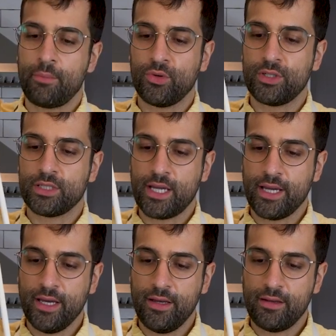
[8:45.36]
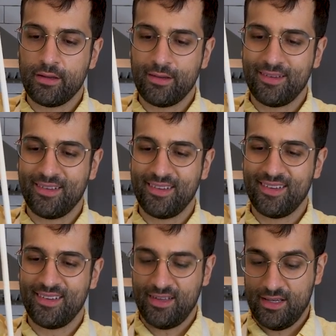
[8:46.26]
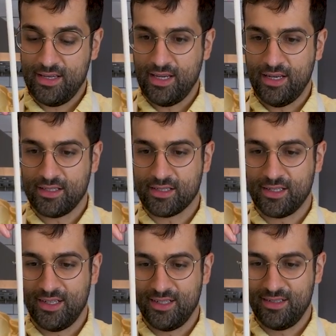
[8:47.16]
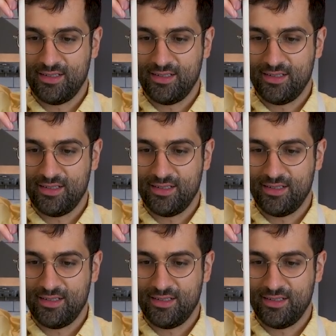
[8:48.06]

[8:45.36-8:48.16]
I'm going to take it, and it's gonna